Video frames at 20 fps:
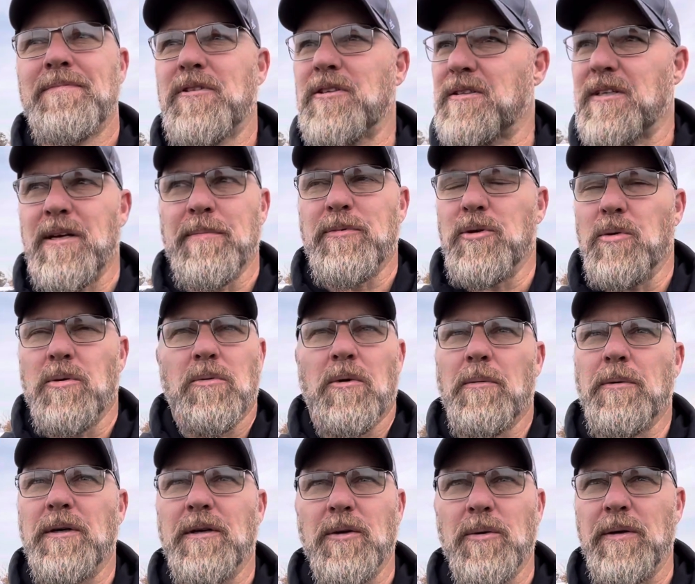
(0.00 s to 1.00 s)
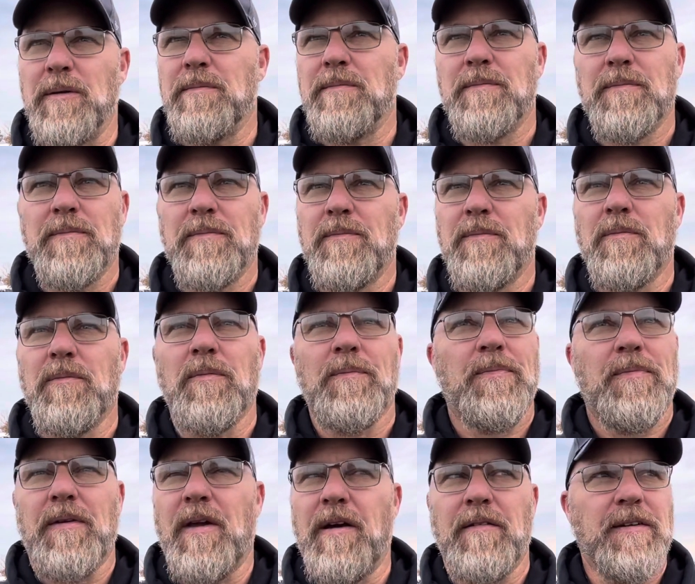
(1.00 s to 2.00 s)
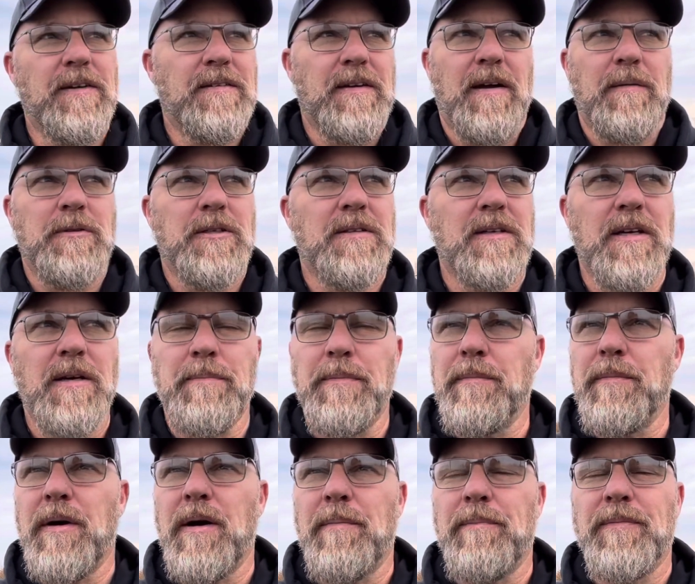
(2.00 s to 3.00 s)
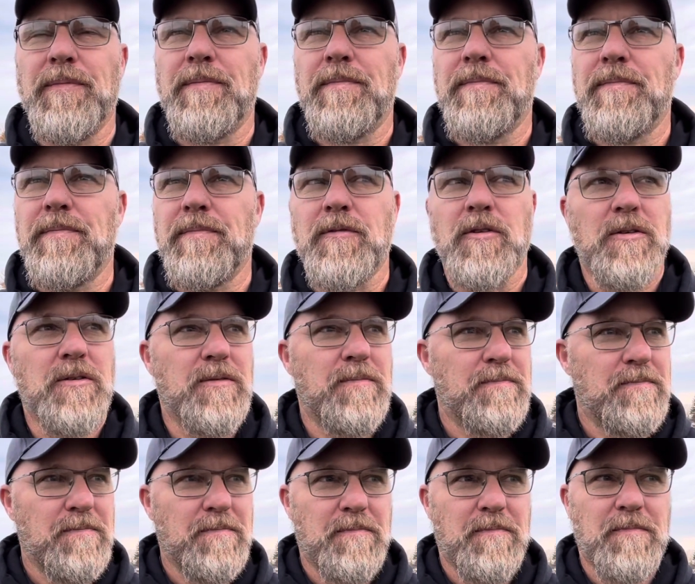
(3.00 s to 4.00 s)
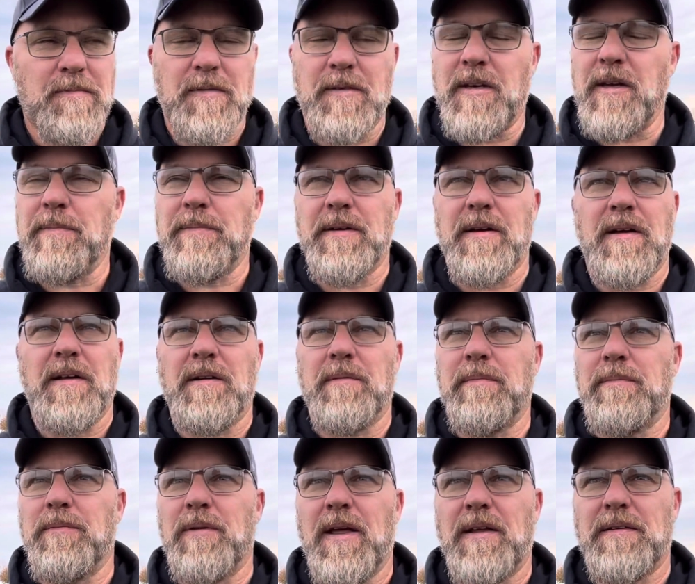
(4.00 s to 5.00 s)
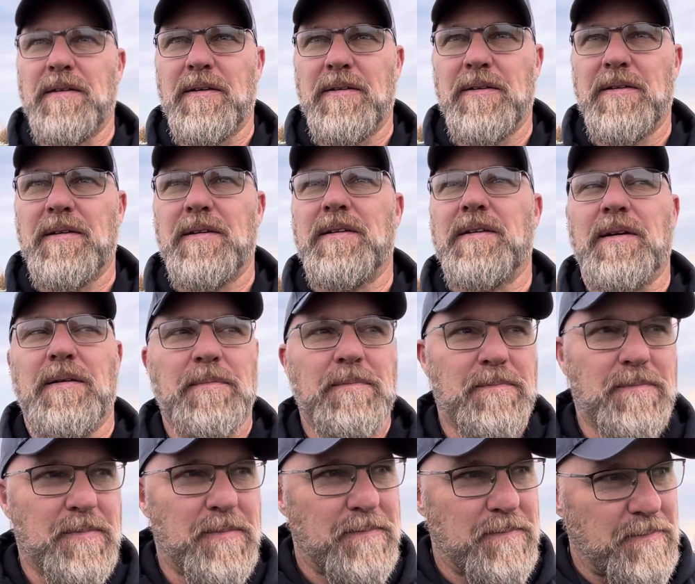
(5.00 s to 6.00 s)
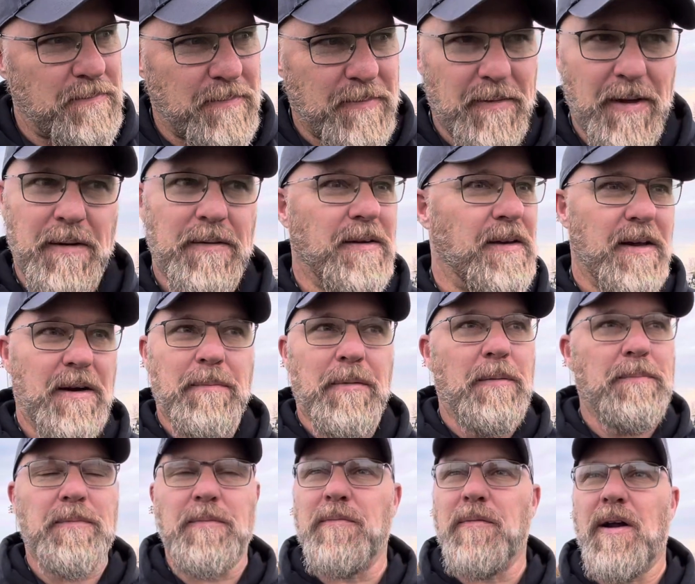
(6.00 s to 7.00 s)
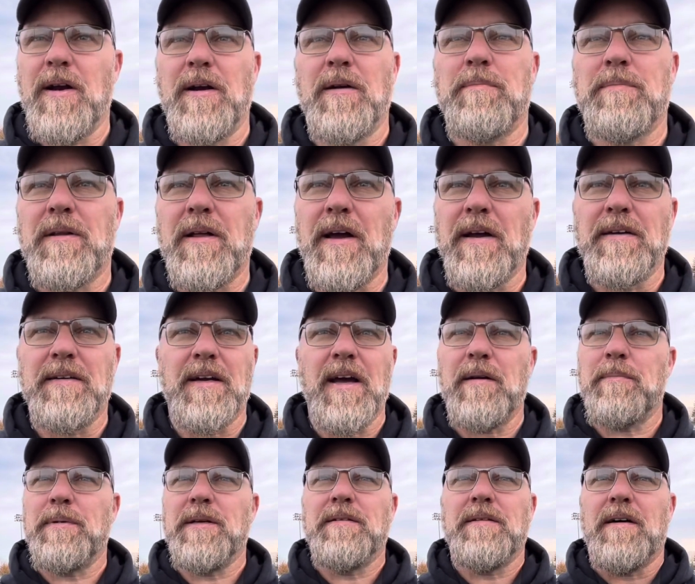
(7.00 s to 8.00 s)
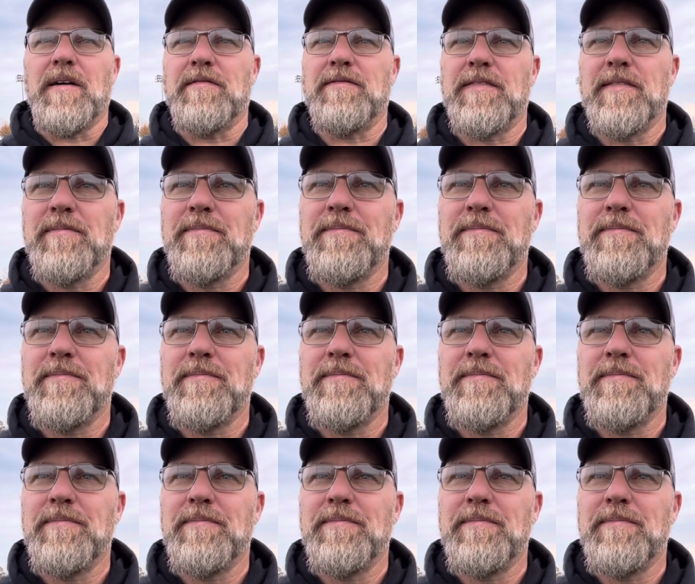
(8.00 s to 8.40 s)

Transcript: Just keep doing what we're doing. Every time, just keep them up. Just keep telling them that they're good. They're get them up and ready to play. Got to be tough.